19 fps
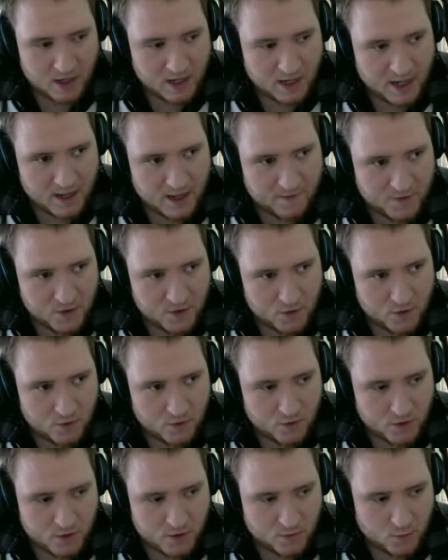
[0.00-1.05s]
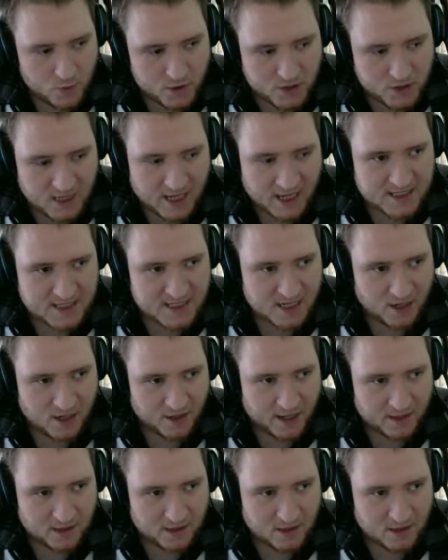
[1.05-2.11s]
if you were to cast it on
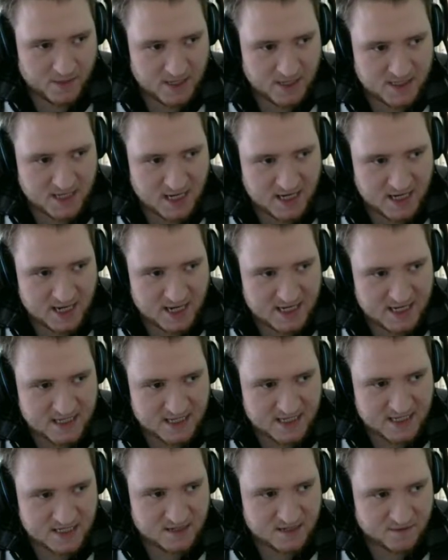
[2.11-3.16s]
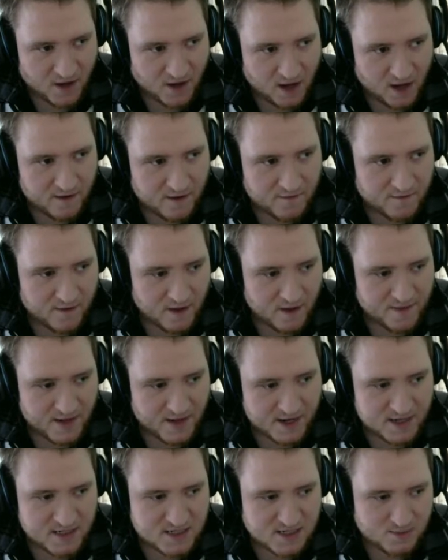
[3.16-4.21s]
Alchemist, he'd easily survive, and then
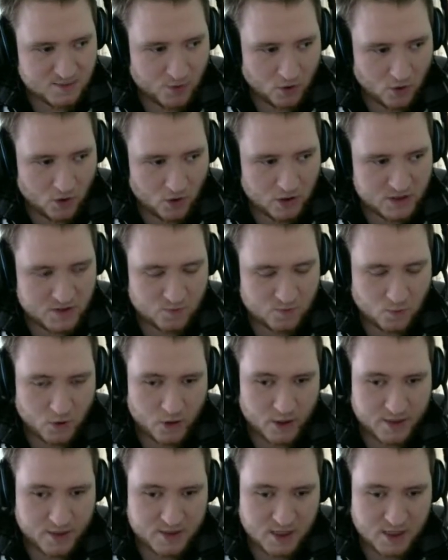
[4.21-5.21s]
his supports would